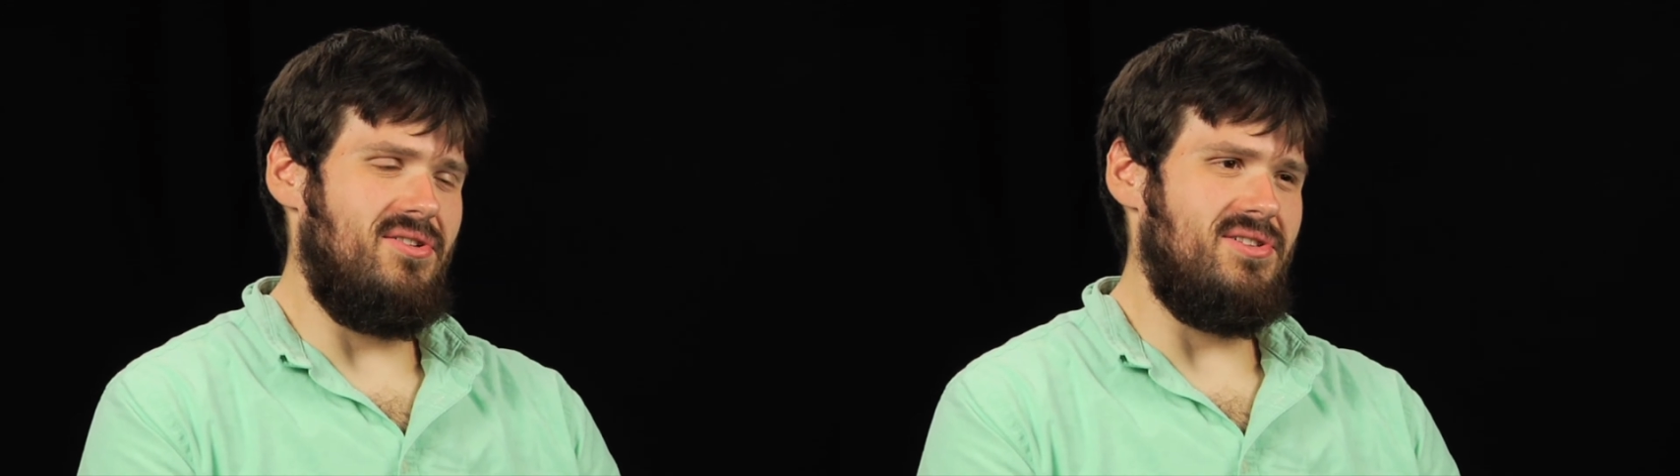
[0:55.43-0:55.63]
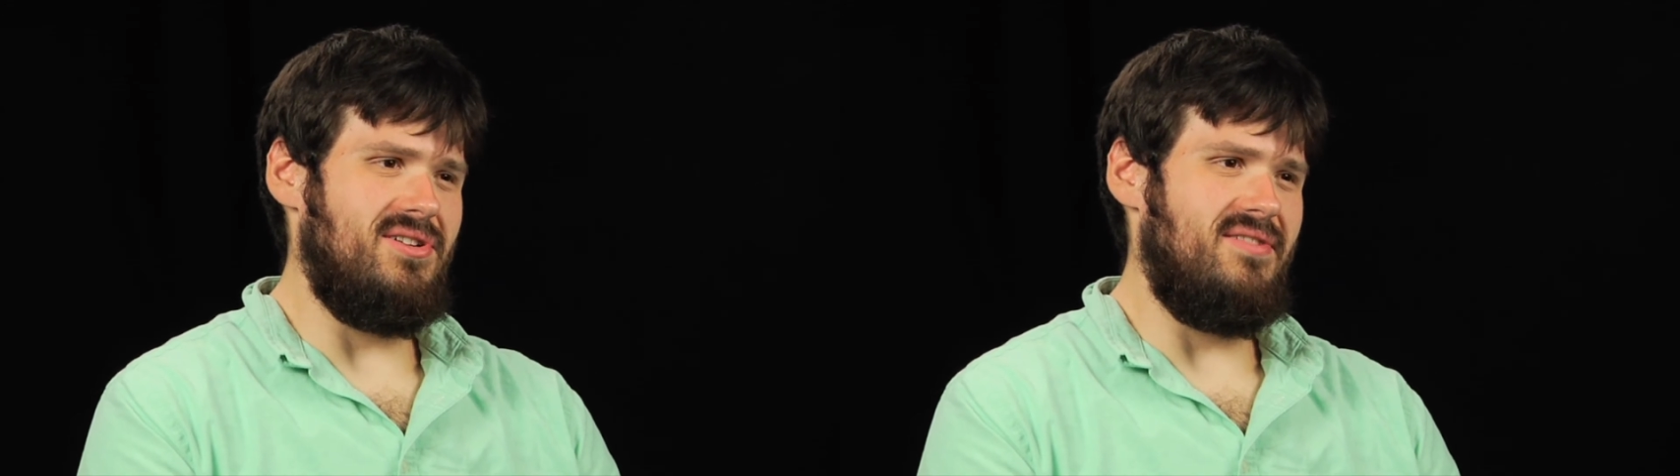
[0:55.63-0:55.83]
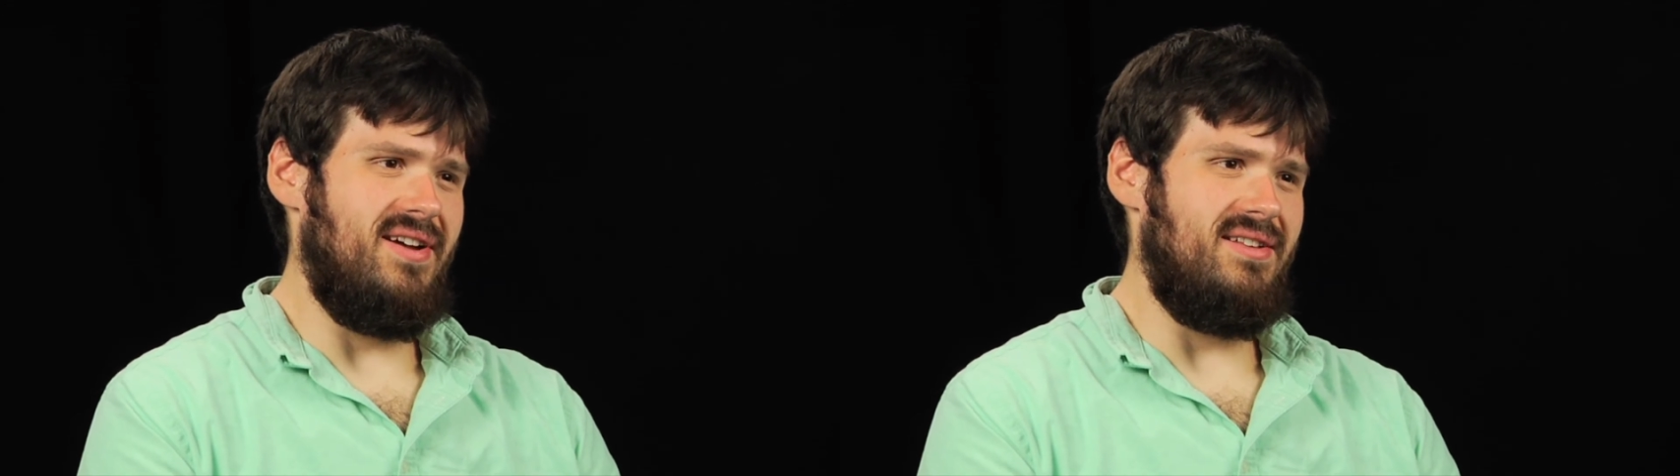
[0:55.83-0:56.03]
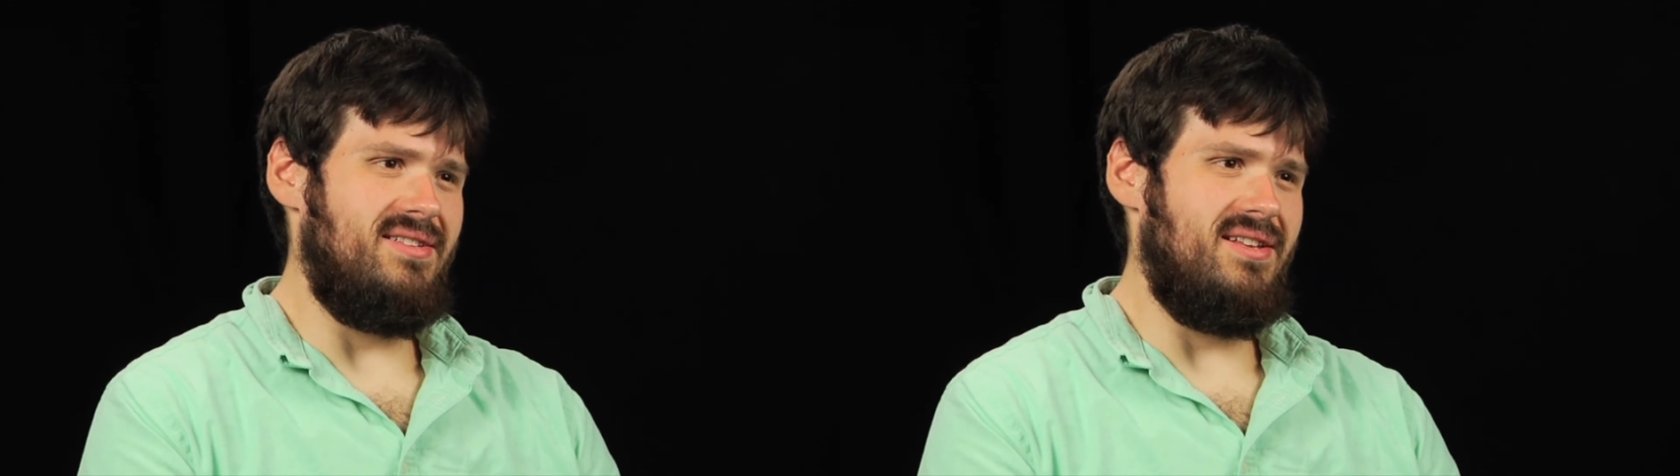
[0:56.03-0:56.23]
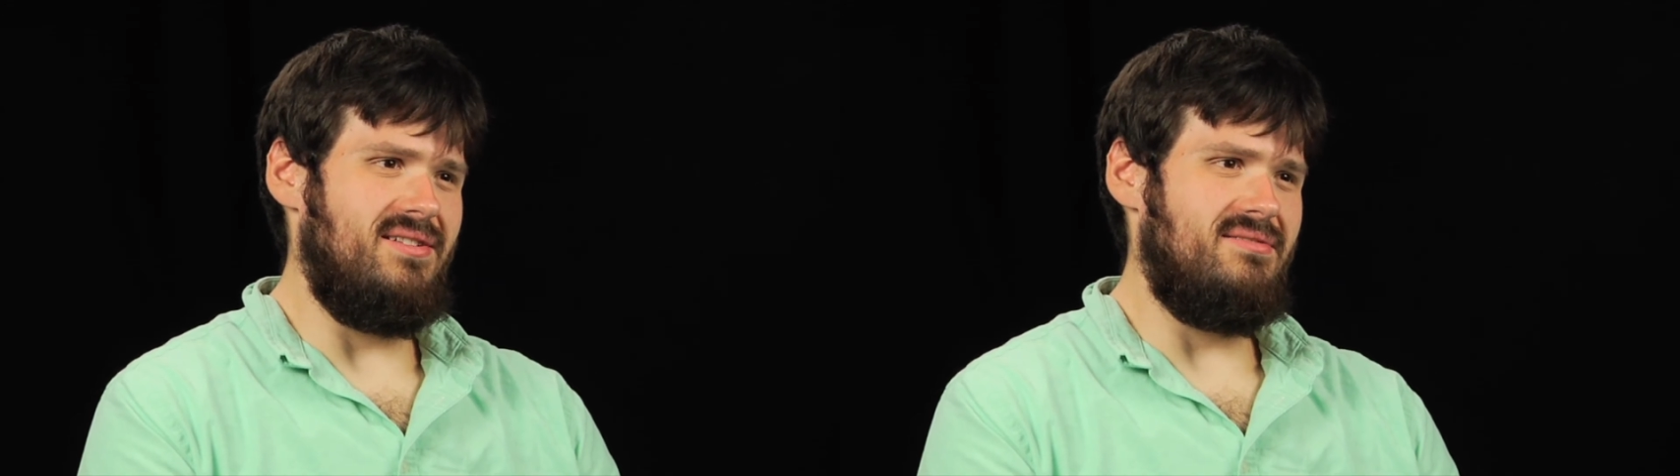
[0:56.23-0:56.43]
older if I
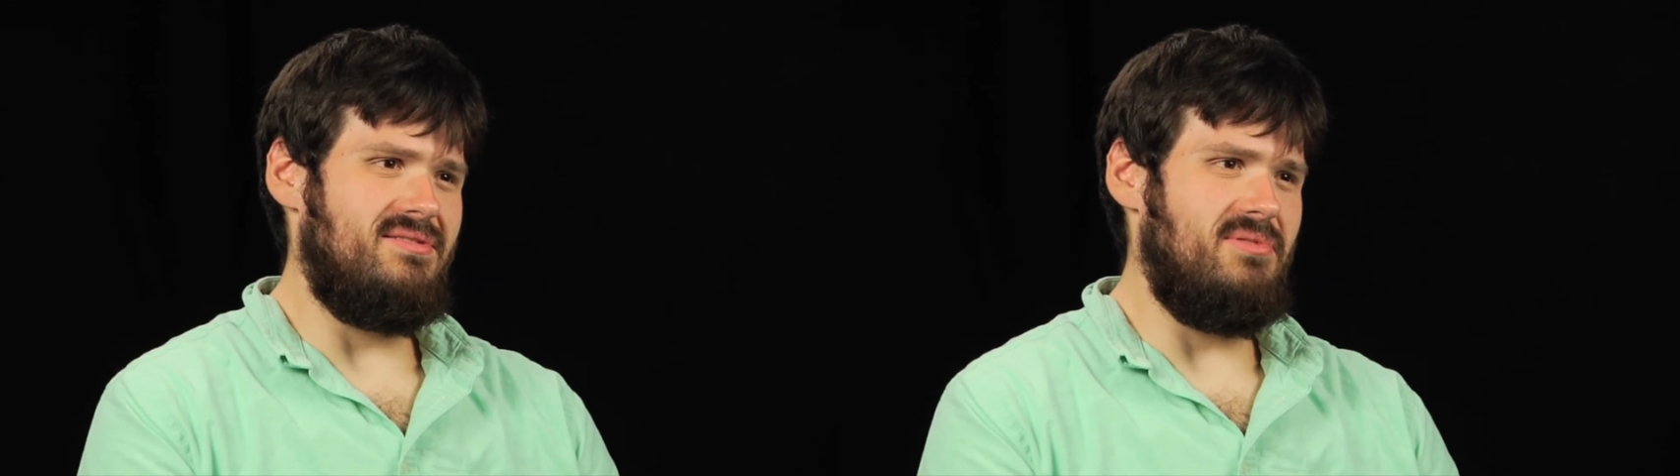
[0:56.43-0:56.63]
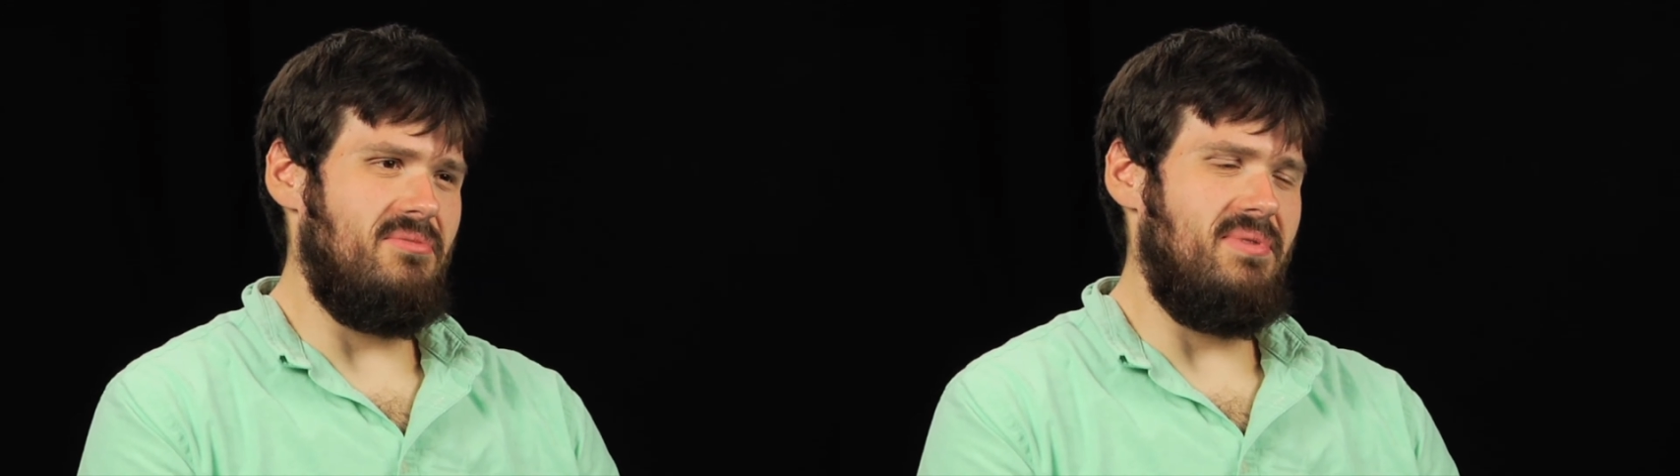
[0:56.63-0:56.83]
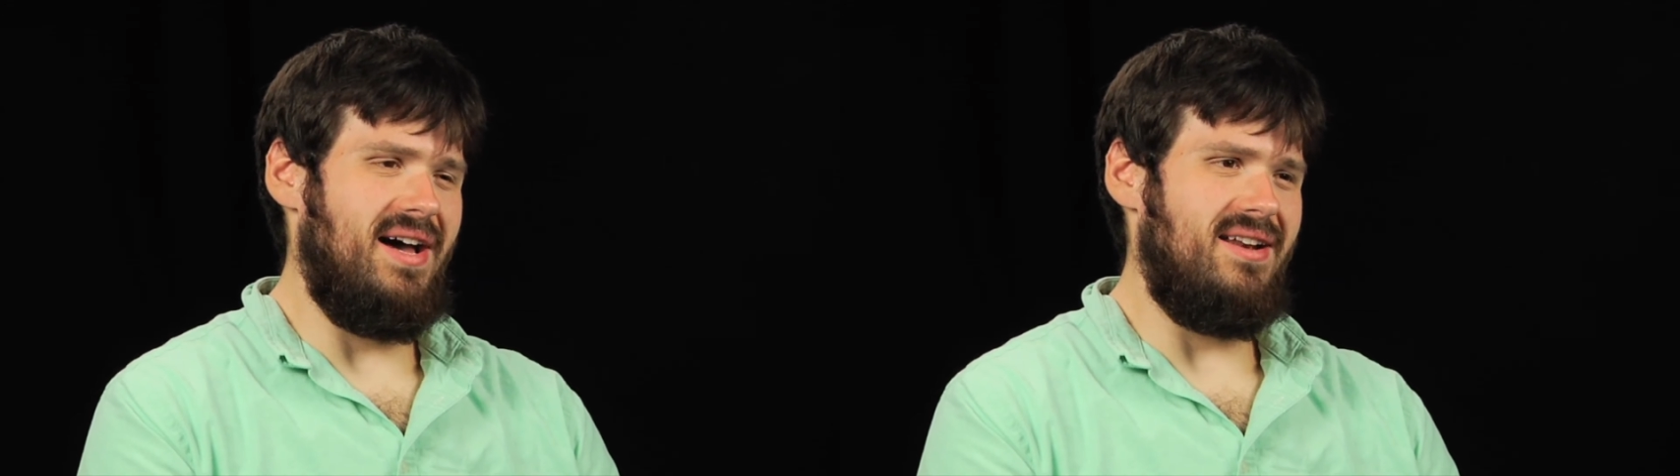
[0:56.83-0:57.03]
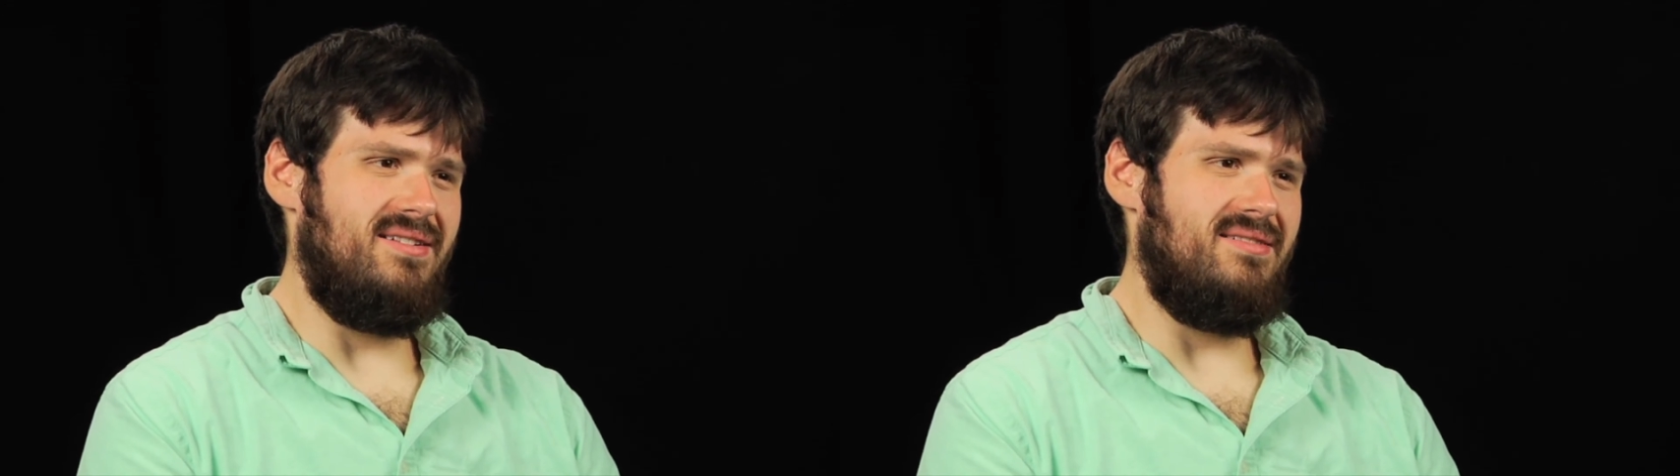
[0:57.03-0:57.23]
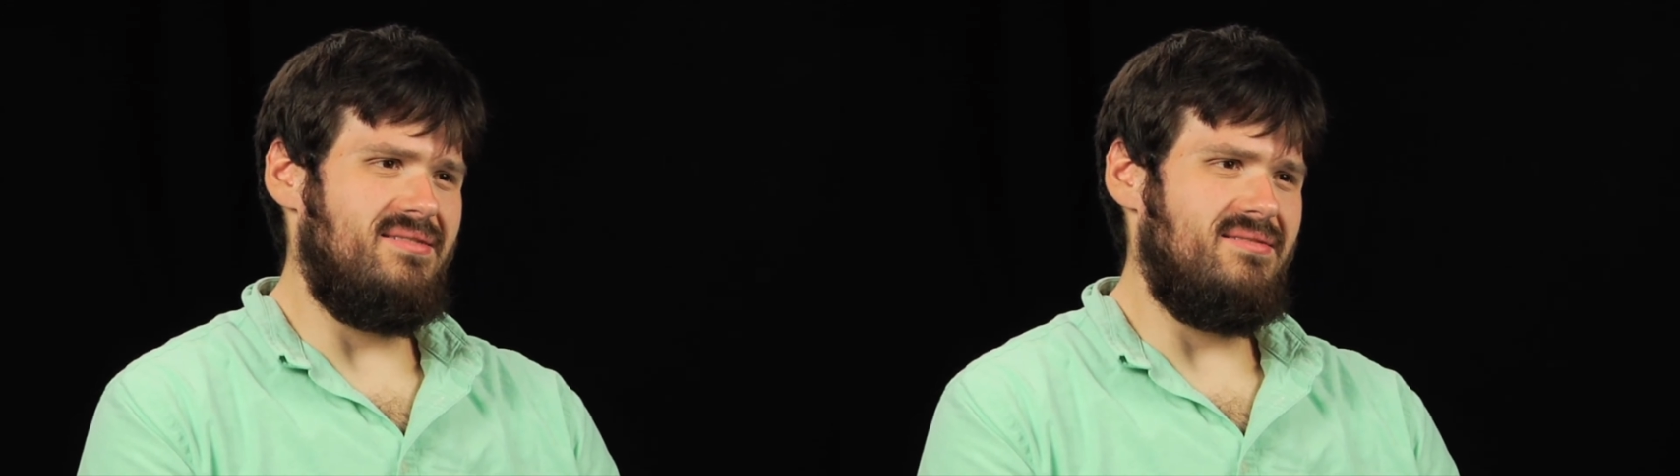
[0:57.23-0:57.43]
didn't smoke pot.
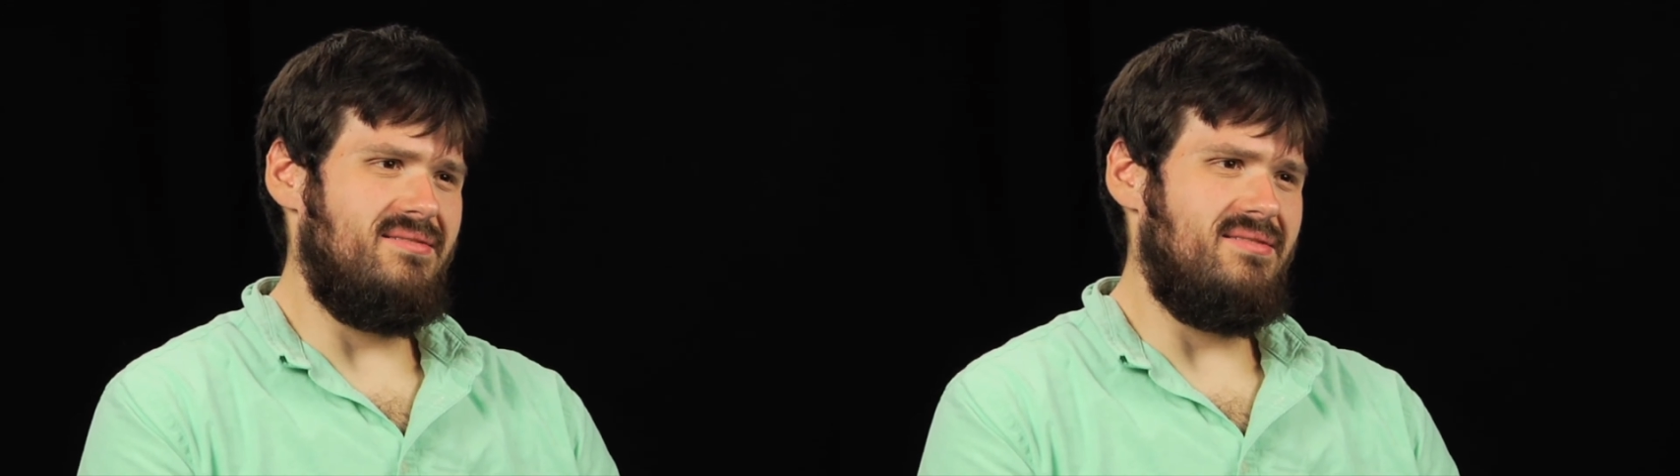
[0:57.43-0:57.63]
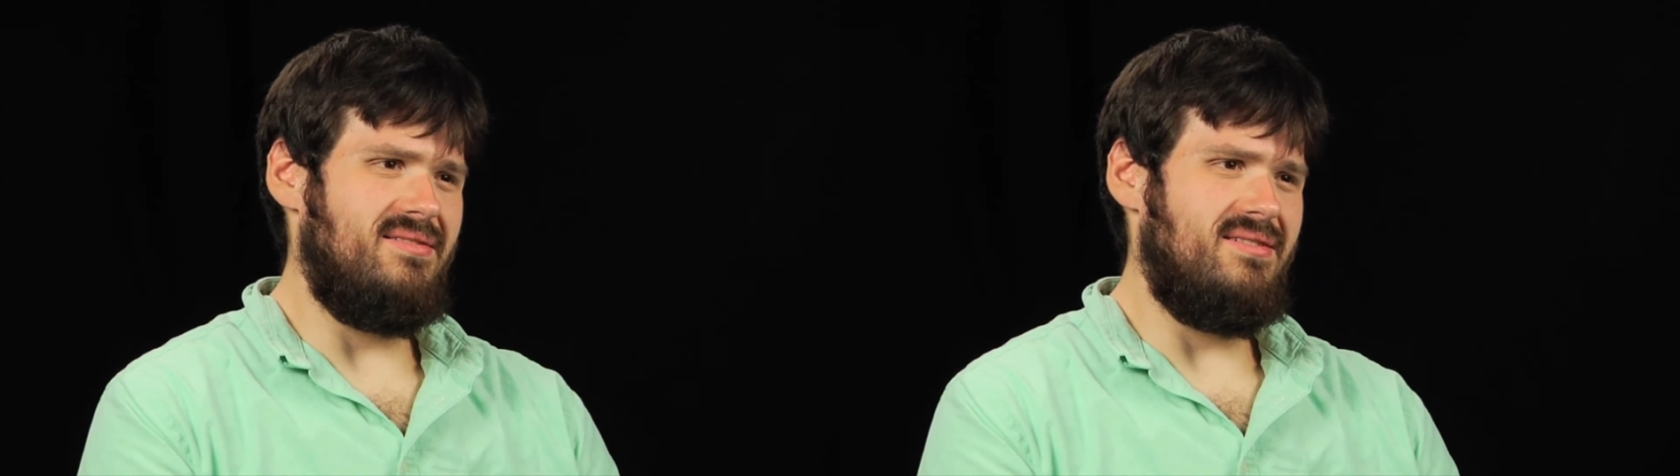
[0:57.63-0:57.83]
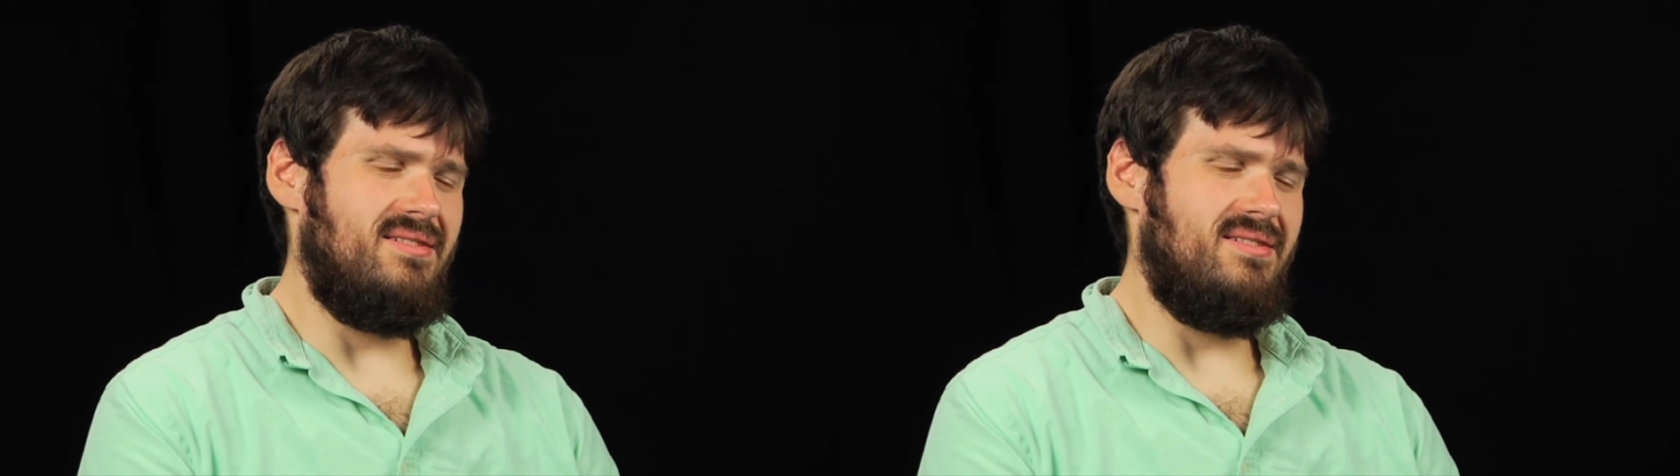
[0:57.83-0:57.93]
Huh.